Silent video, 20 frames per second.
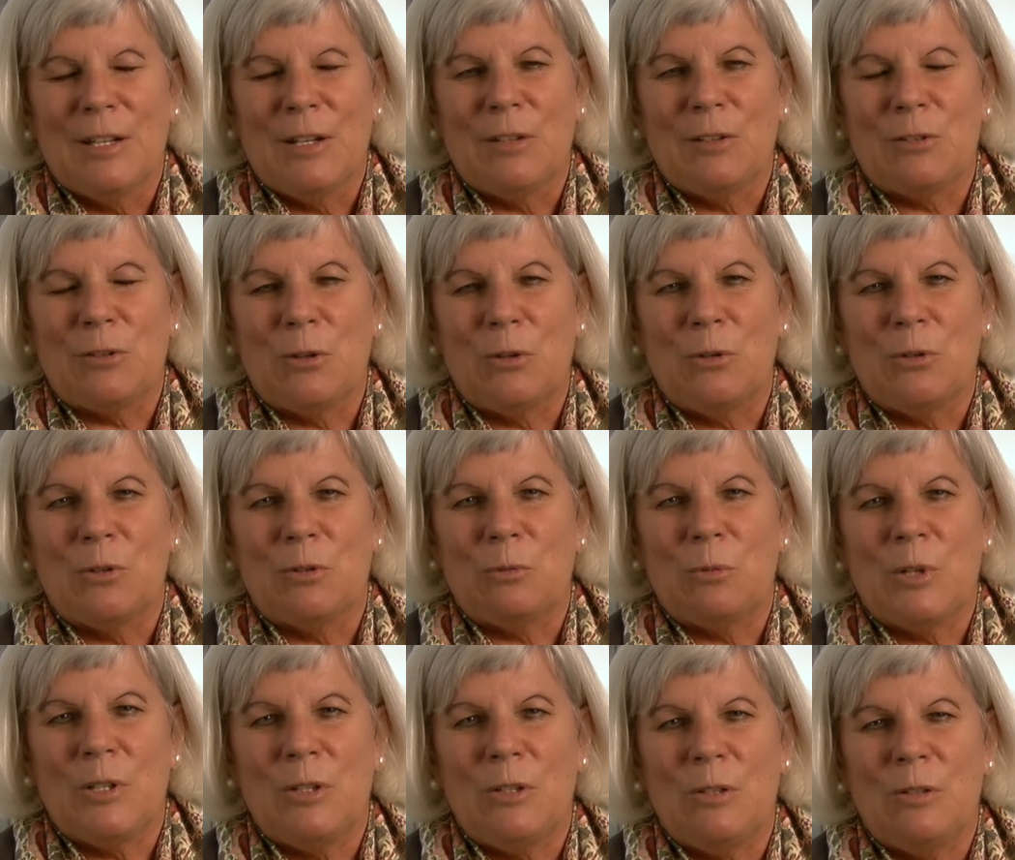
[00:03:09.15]
so that
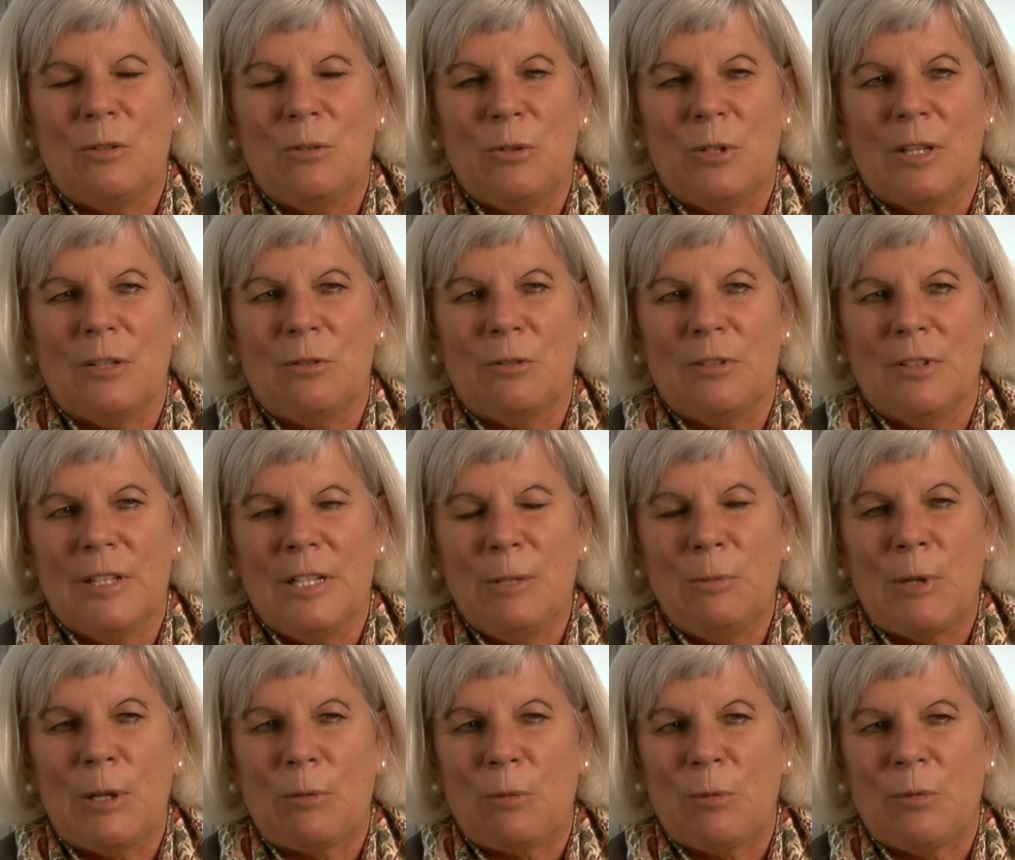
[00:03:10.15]
when you get an
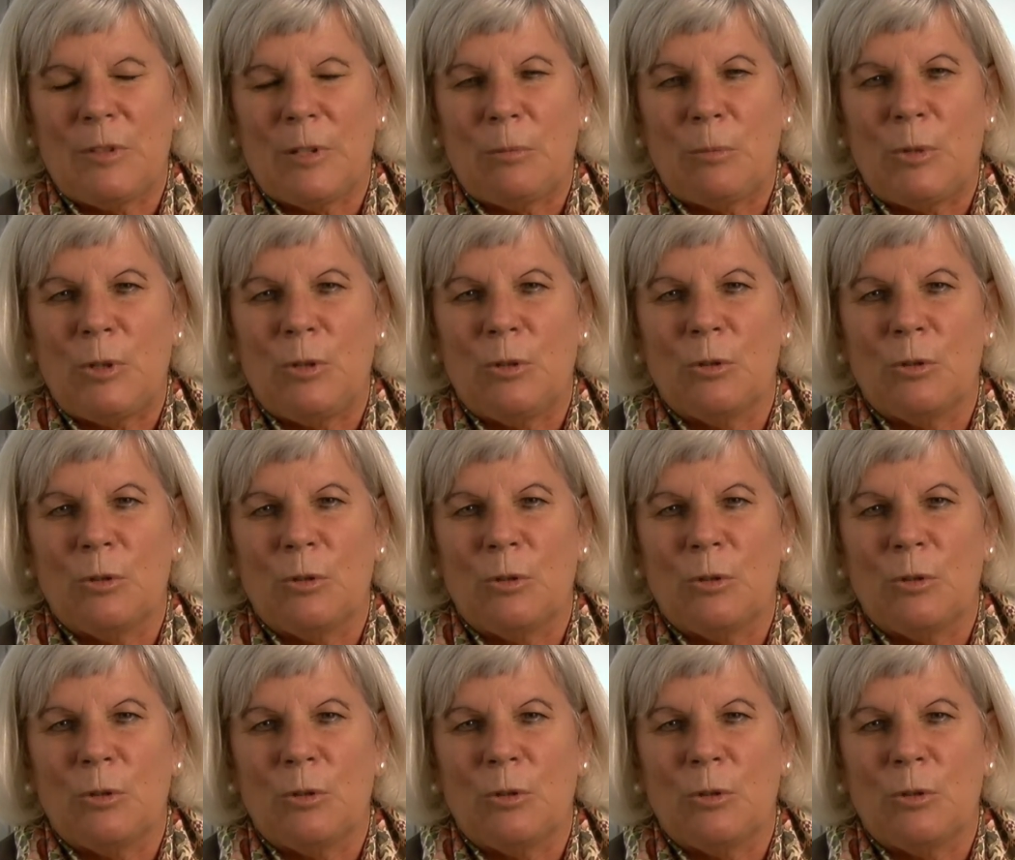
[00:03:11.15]
email from somebody,